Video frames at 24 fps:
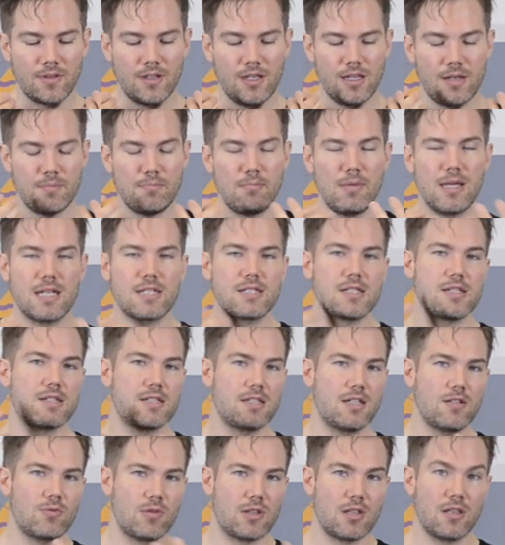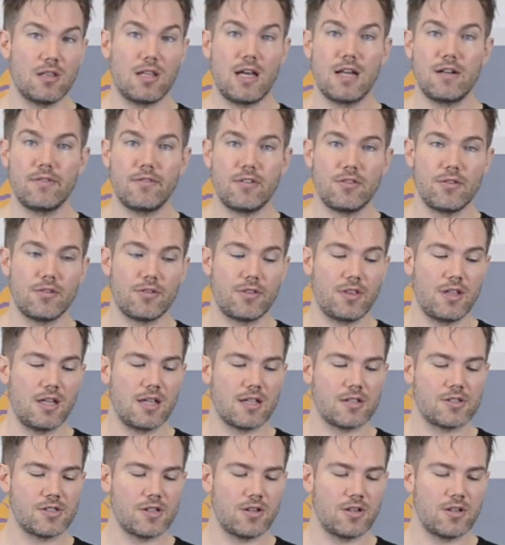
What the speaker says: it mixes in with a lot of other things.